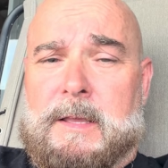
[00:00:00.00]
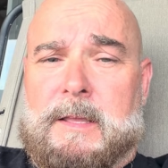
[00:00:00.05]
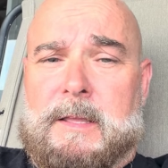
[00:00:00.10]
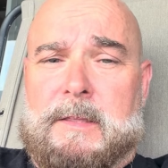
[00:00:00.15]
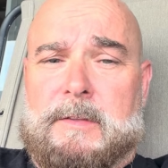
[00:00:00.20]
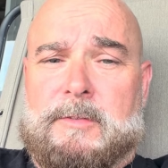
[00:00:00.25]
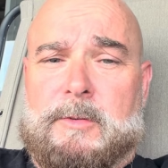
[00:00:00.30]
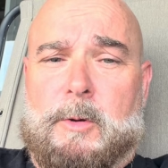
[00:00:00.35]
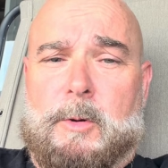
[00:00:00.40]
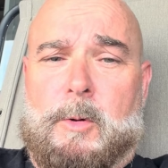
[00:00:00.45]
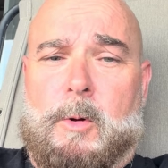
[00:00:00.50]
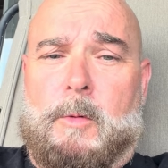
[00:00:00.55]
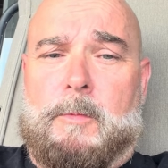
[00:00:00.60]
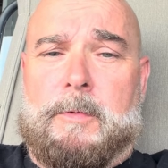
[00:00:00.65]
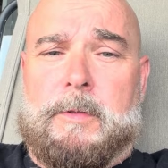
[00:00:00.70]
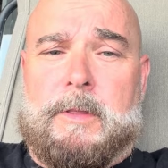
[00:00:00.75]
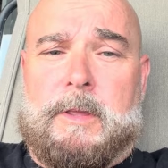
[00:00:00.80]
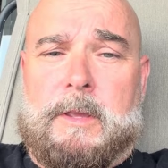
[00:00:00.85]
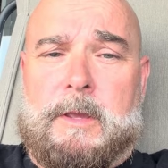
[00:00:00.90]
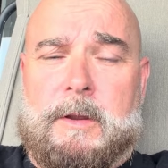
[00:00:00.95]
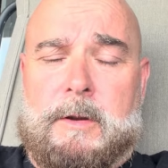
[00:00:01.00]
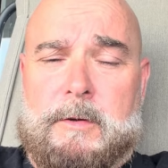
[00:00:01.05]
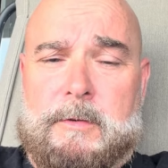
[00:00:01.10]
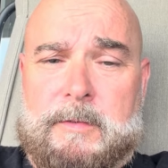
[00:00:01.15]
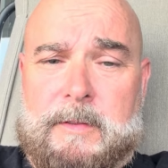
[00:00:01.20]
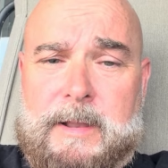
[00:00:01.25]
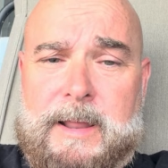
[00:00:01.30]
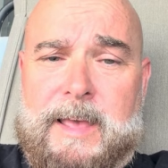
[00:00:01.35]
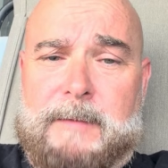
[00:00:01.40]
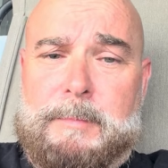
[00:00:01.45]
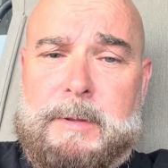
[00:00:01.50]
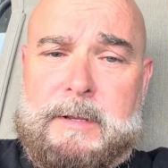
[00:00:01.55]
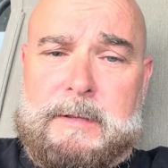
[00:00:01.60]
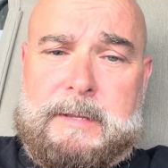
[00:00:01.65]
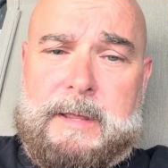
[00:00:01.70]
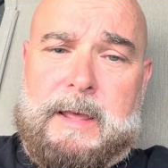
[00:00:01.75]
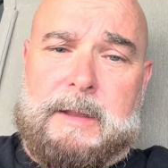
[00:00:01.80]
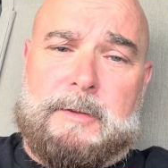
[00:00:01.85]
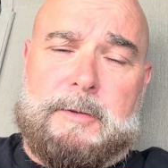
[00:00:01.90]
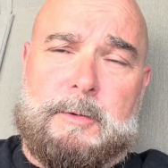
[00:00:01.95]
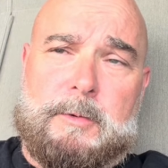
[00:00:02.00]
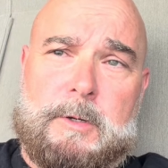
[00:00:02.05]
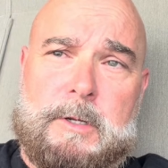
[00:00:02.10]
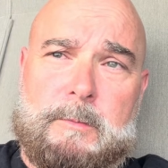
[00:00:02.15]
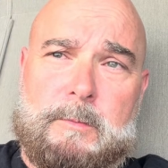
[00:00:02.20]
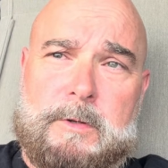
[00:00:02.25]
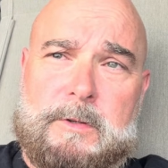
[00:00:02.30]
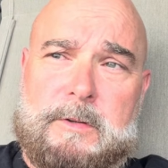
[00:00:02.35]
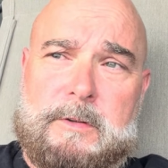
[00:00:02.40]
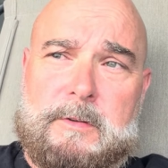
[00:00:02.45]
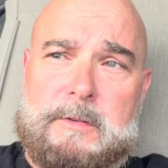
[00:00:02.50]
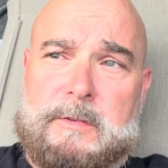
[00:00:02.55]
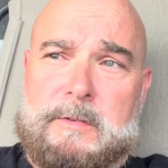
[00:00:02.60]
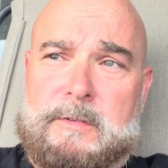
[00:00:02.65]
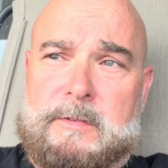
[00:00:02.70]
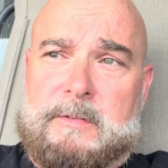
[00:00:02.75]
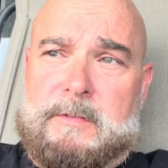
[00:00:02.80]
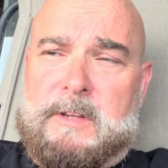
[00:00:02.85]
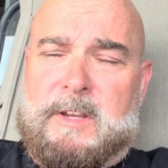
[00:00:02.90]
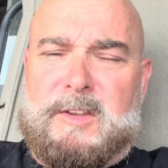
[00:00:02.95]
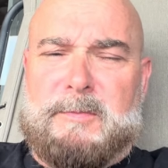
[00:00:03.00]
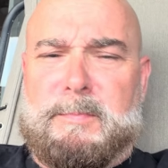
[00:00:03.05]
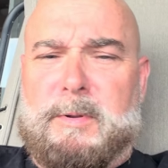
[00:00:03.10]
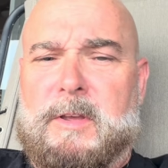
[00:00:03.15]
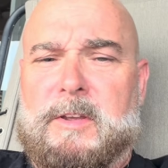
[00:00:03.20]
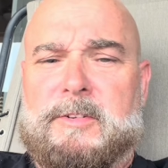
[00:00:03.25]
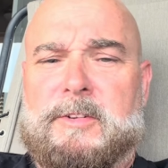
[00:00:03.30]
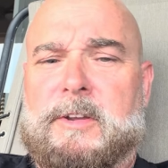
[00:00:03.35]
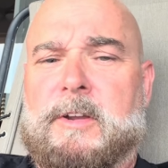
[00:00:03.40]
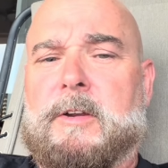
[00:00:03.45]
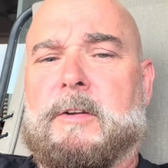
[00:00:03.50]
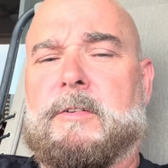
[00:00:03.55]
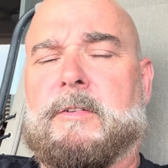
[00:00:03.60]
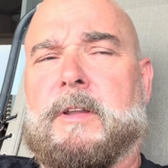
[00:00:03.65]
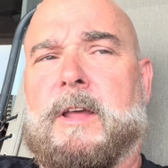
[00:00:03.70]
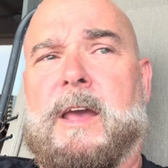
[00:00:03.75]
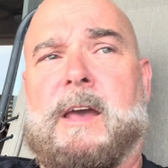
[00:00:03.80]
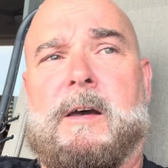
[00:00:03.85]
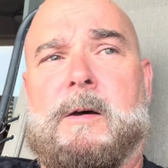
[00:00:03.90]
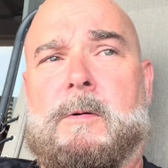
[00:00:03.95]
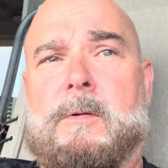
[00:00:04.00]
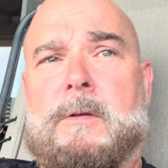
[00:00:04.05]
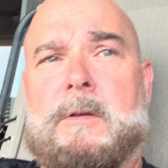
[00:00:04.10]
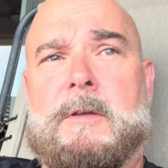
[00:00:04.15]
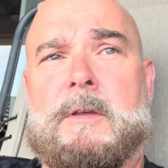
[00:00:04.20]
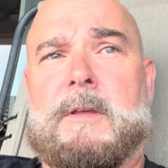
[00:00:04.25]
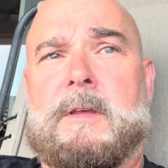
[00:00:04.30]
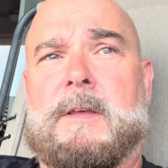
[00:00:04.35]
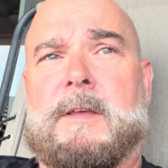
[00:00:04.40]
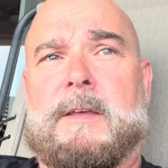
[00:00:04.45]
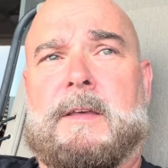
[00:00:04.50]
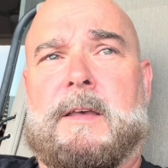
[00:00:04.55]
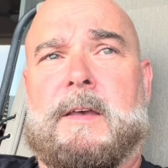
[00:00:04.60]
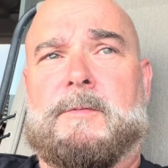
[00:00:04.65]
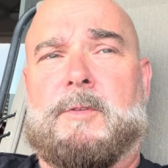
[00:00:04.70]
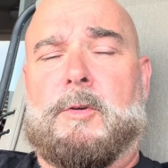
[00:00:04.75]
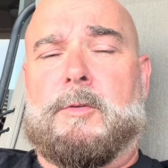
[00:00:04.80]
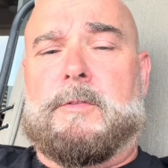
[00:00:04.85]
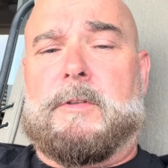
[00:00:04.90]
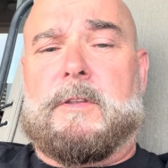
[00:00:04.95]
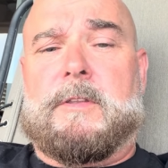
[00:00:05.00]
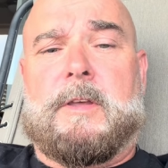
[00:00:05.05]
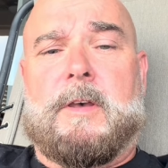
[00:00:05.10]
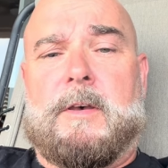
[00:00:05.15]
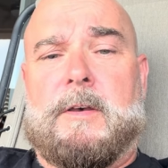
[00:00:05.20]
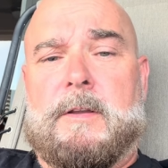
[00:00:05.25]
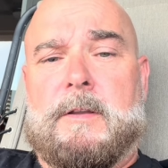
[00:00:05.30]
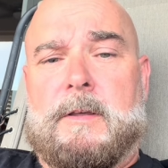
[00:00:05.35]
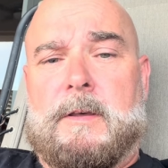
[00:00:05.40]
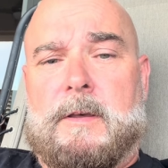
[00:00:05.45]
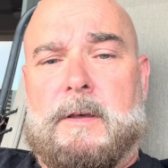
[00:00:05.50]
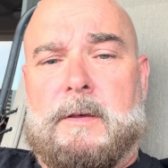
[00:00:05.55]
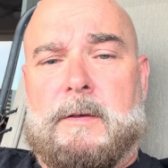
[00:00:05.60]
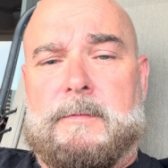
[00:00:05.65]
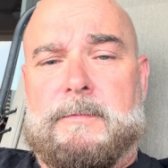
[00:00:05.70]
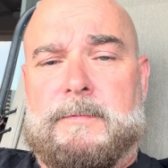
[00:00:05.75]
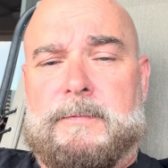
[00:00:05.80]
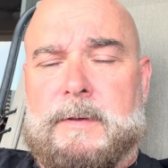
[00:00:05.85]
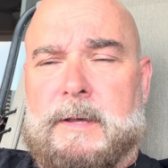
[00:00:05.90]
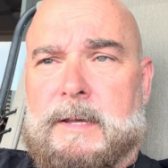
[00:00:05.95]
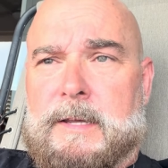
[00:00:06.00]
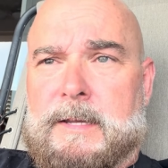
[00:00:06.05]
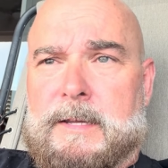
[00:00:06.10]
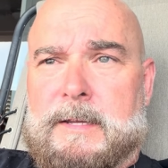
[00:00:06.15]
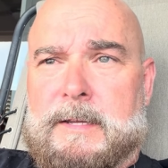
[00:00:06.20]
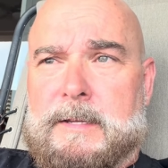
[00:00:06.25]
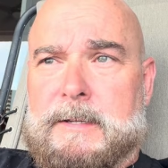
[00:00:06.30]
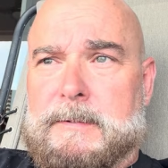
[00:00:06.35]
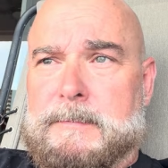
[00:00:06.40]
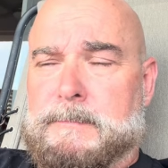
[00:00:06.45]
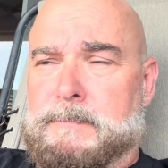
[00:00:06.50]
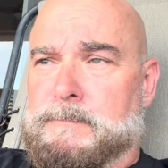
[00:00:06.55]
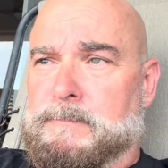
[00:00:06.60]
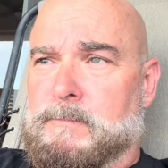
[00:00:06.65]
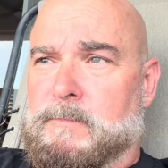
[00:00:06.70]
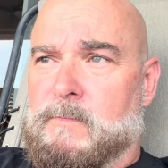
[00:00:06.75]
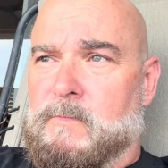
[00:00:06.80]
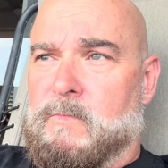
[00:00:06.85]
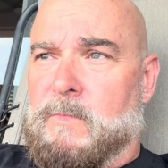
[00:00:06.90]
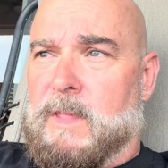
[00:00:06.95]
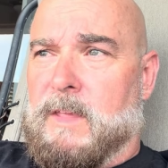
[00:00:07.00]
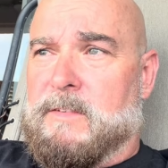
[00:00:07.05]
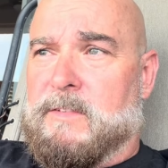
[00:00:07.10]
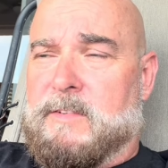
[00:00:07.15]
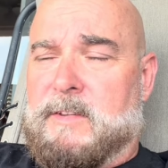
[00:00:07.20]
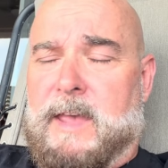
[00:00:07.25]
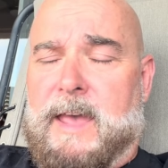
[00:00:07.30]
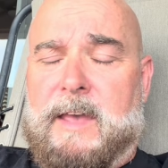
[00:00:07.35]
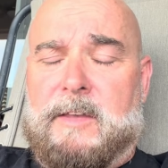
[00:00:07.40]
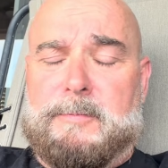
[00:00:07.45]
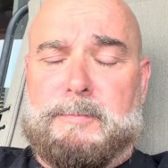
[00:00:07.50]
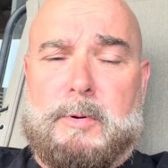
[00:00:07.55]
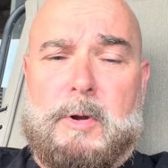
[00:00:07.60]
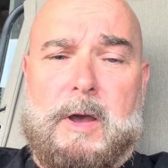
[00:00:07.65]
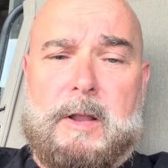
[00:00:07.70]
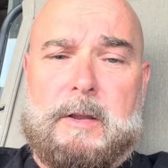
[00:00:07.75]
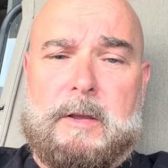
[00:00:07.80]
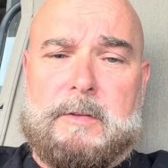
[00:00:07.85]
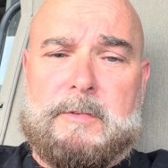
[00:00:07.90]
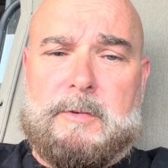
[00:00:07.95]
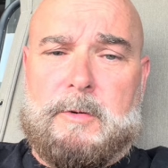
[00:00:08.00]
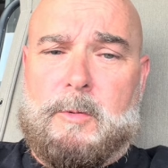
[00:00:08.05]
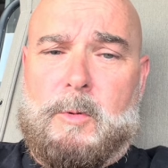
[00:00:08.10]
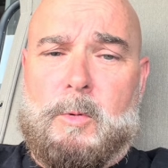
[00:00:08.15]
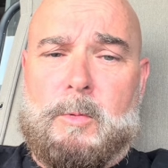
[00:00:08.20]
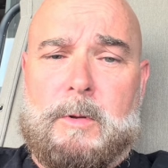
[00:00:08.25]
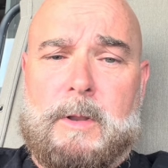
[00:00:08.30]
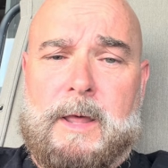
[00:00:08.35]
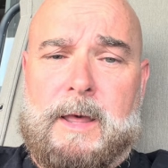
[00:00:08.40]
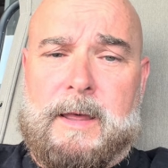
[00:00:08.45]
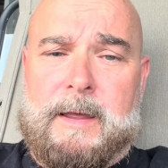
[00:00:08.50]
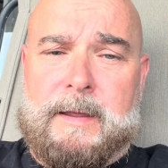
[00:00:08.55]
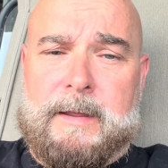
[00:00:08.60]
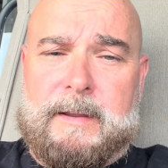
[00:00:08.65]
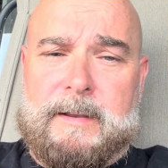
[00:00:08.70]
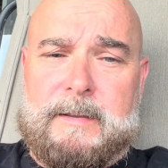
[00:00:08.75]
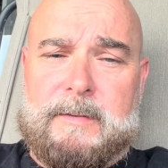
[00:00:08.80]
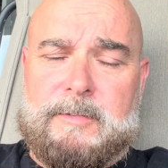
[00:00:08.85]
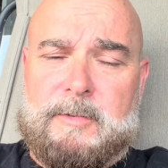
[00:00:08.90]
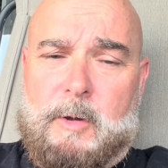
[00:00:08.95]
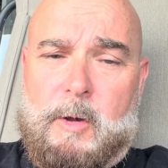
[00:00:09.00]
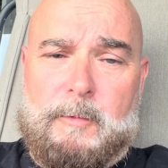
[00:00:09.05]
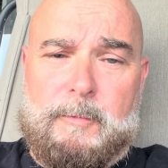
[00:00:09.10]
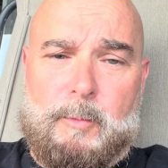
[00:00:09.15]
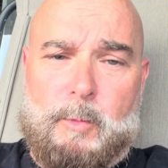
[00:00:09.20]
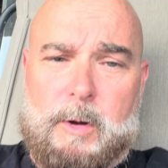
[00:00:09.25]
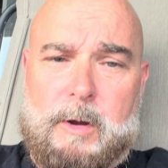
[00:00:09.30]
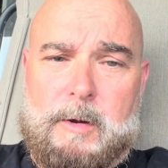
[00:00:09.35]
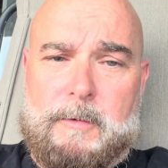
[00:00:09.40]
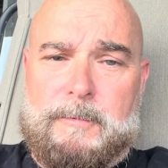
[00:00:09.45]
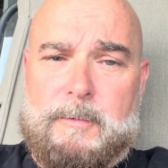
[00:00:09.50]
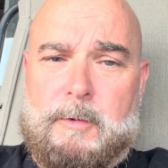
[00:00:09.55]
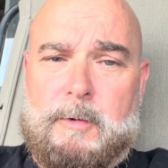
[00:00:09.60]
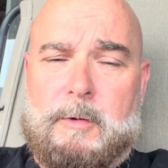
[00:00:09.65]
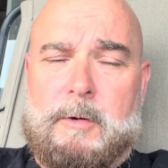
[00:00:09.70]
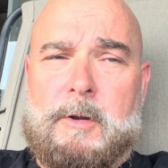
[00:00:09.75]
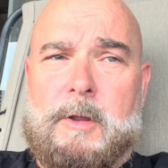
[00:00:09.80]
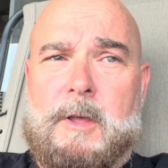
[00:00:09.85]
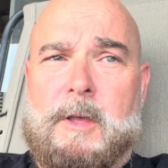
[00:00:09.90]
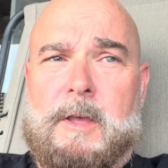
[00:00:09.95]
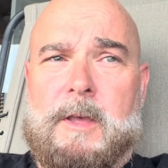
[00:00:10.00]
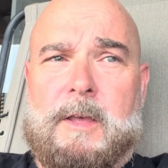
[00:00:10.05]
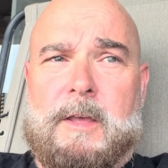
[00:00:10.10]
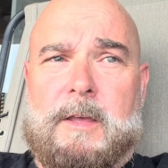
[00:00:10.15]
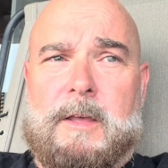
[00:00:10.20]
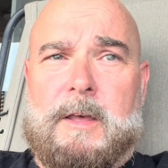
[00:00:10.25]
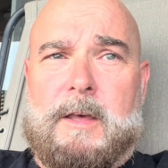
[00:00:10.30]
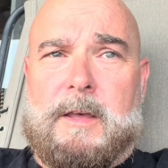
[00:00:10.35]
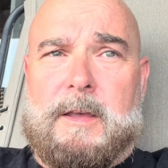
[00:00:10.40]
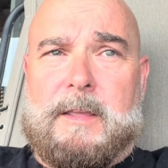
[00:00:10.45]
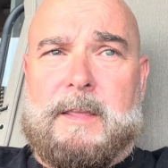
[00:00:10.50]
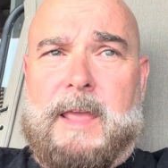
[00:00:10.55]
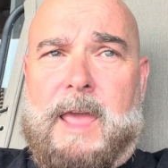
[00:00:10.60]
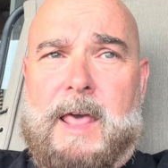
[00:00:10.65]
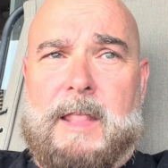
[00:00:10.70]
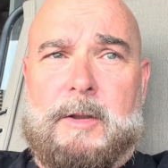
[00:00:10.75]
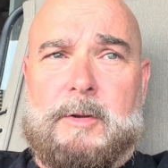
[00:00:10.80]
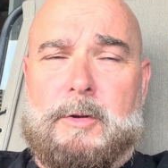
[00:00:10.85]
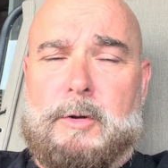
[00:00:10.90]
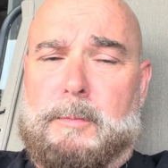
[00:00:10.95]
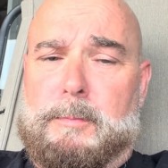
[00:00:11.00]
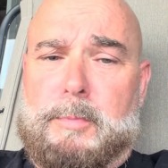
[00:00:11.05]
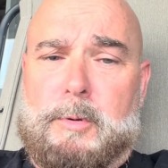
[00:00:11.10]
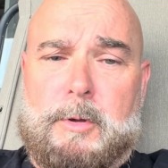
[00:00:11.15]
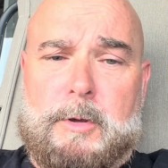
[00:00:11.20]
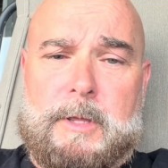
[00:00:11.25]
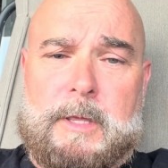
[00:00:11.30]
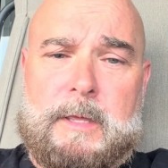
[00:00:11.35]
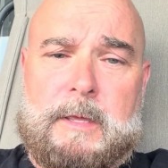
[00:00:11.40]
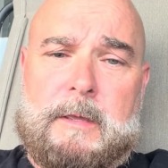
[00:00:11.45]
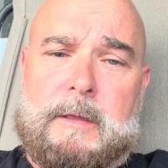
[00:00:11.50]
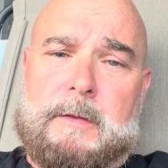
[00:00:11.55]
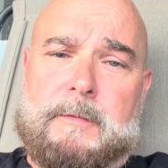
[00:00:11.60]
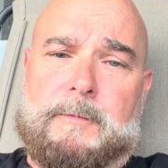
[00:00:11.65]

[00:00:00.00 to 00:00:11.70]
so over the years that I've been tattooing, which is 6+ years now, I've used a ton of SaaS products or online software for calendar booking,